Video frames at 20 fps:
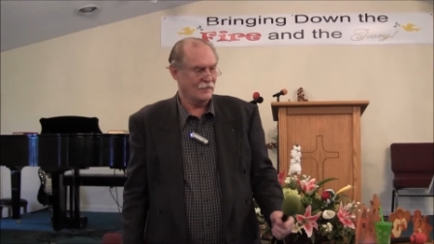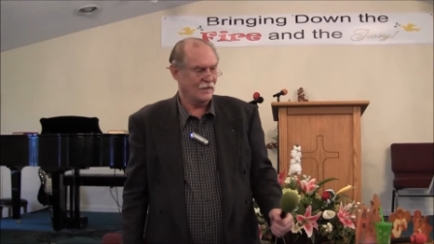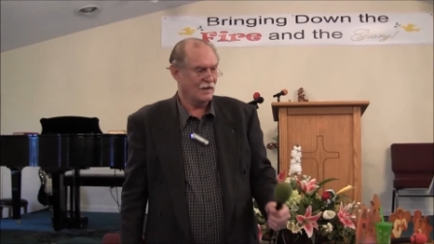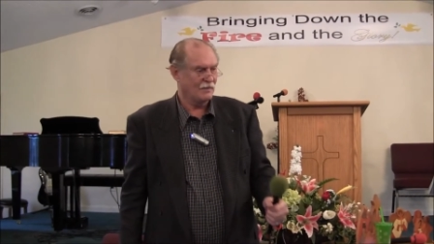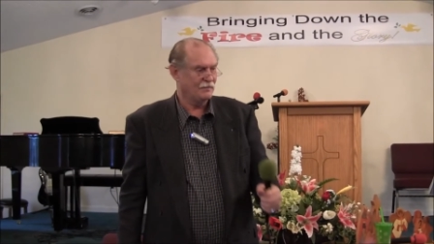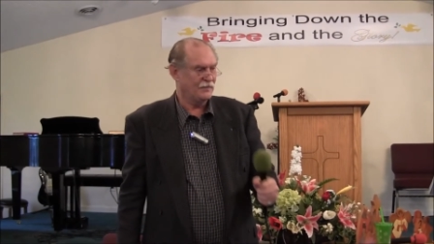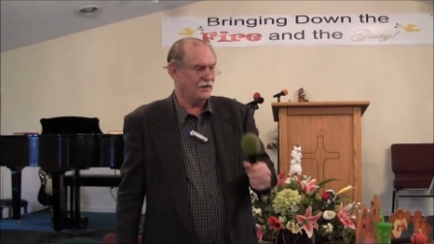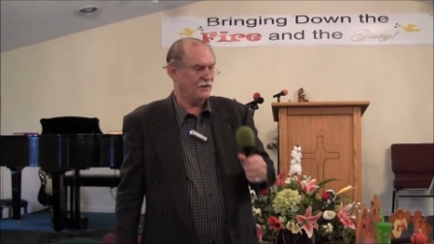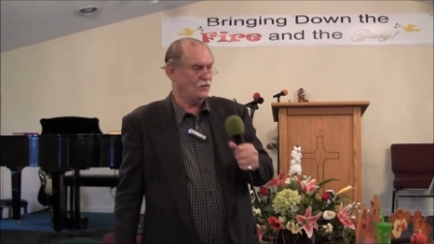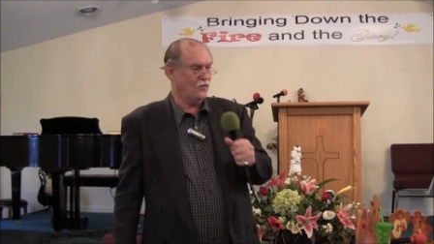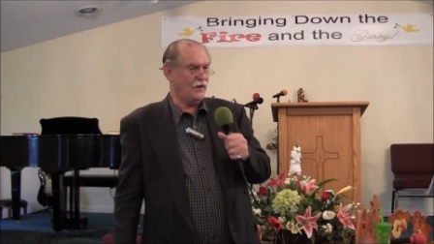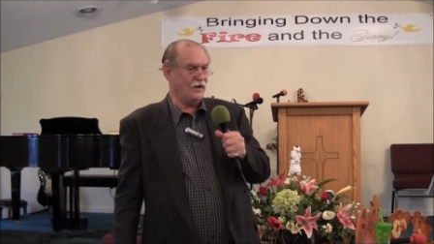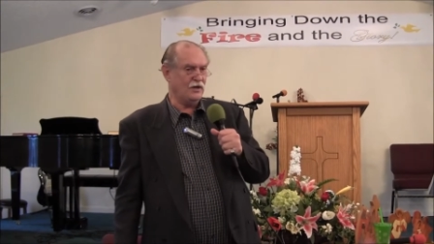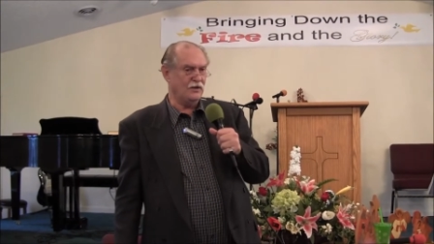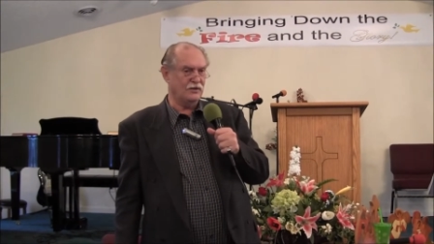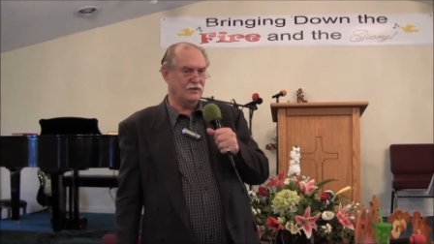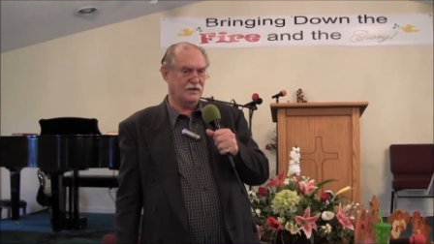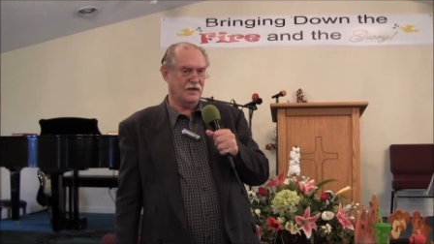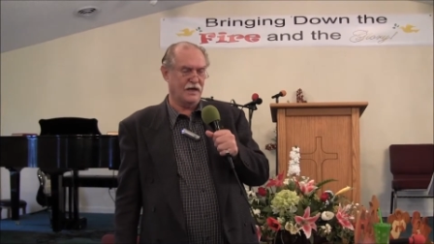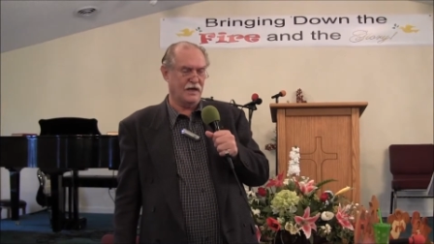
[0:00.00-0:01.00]
amen. But we
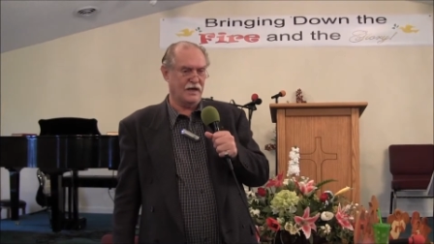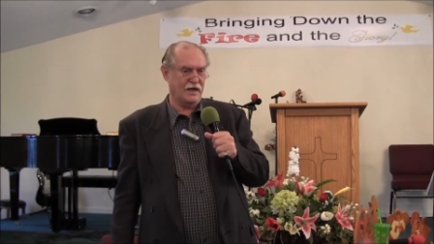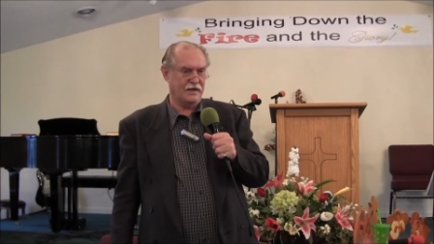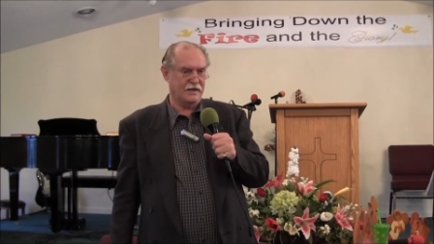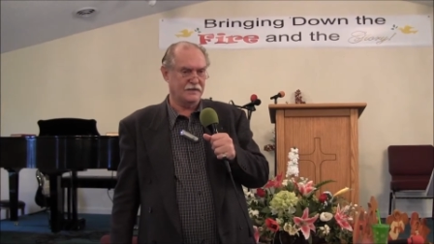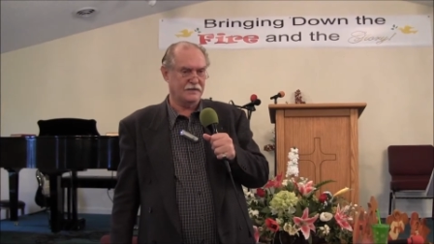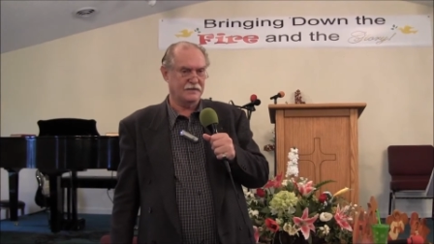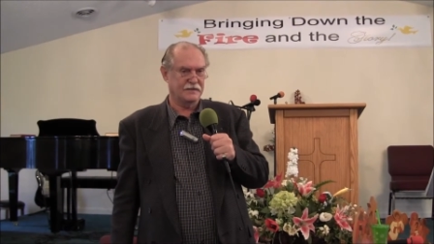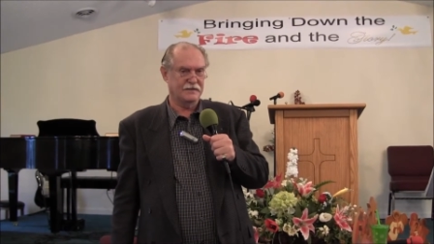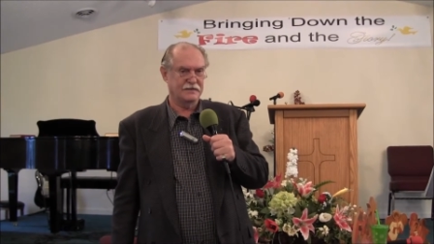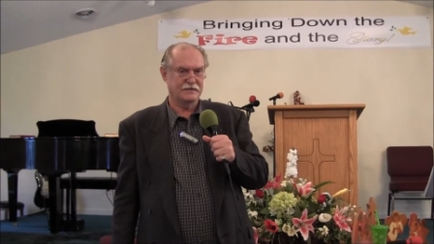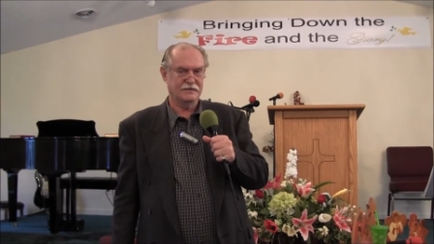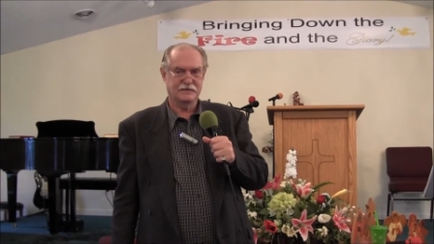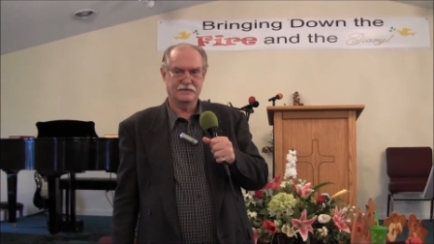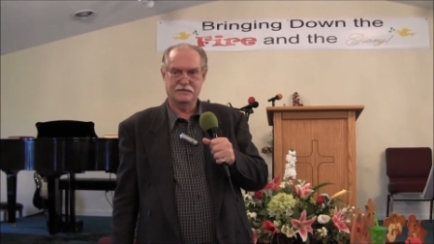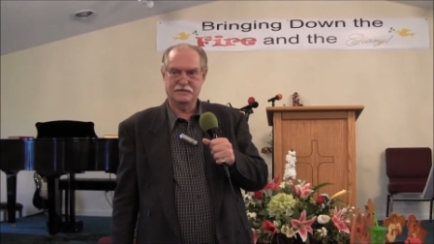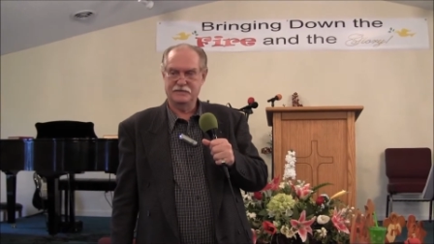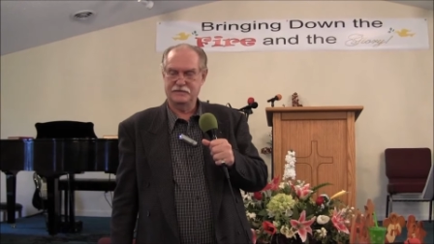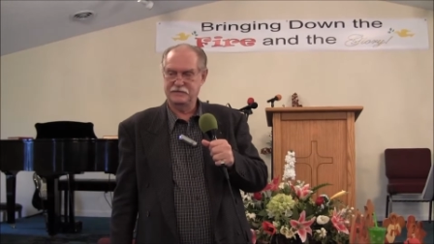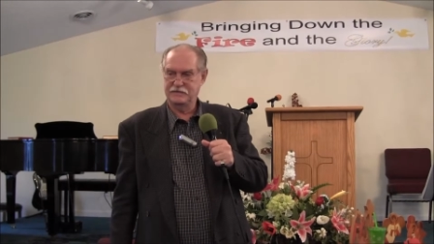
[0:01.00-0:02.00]
look at
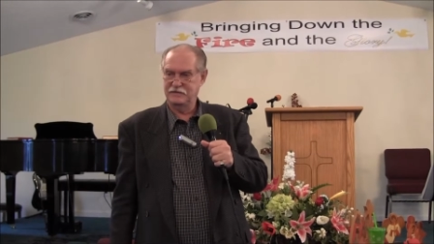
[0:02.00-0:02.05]
it.